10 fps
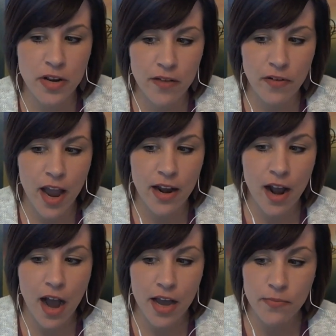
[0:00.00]
We never
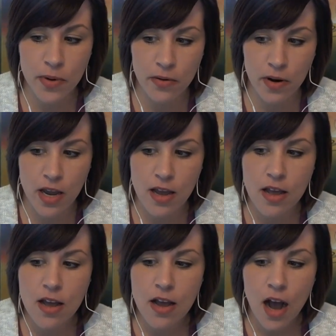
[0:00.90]
had high bit
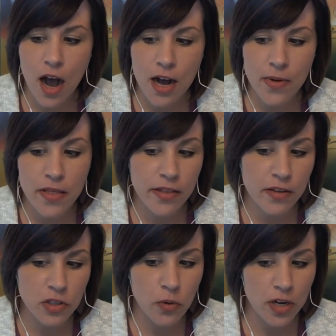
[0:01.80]
rate, and
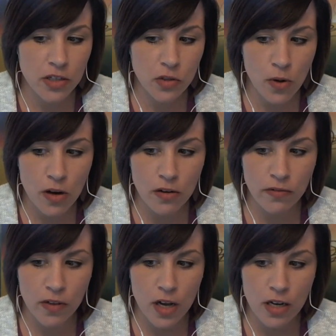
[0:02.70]
that the
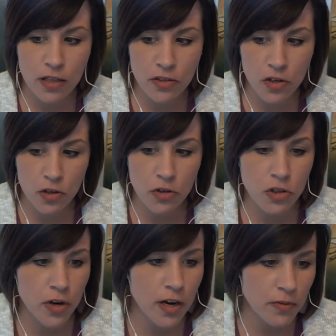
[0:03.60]
2012 Zacuto
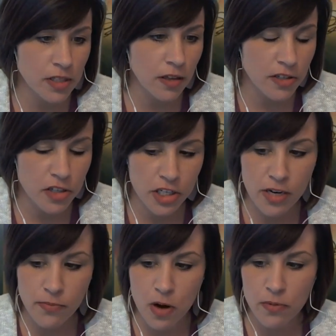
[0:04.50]
shootout was a
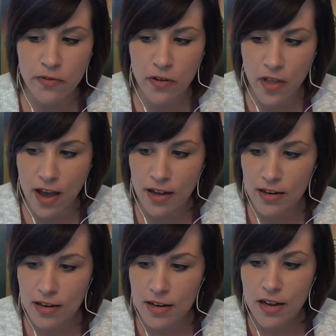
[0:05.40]
legendary moment for
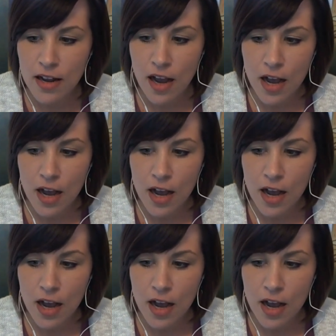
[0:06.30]
that.